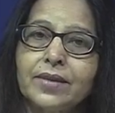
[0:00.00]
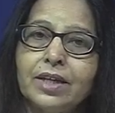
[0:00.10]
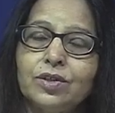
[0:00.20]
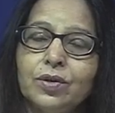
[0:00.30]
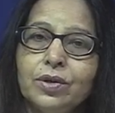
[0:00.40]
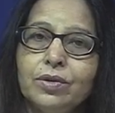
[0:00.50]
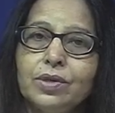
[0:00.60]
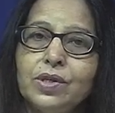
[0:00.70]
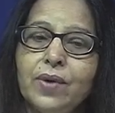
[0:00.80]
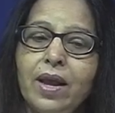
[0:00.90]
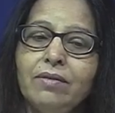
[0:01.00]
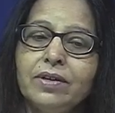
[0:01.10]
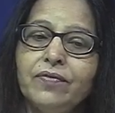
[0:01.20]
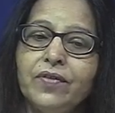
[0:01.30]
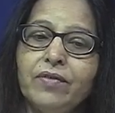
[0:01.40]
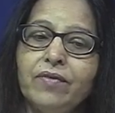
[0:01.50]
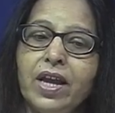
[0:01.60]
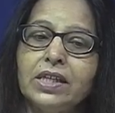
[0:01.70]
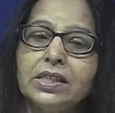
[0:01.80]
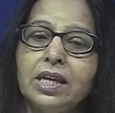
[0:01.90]
show you 12 different
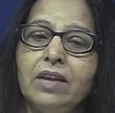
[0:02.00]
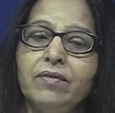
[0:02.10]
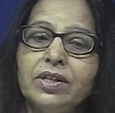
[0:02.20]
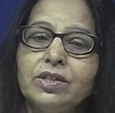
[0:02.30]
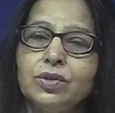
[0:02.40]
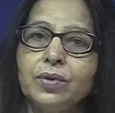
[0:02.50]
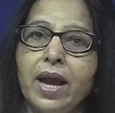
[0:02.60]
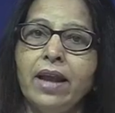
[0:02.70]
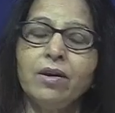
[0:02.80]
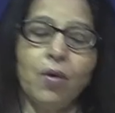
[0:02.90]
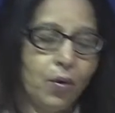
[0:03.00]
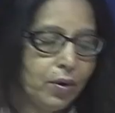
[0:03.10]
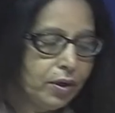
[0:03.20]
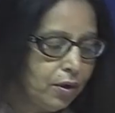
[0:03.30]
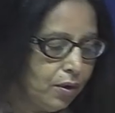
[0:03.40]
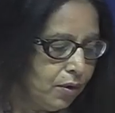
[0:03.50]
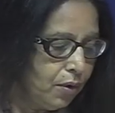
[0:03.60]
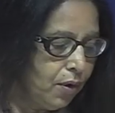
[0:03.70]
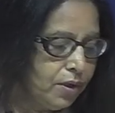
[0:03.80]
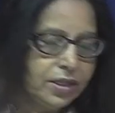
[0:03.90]
ways in which you can hook your
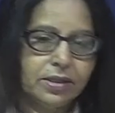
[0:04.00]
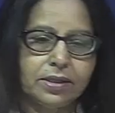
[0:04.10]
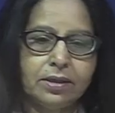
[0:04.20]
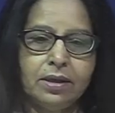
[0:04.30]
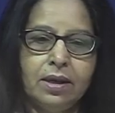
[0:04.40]
audience.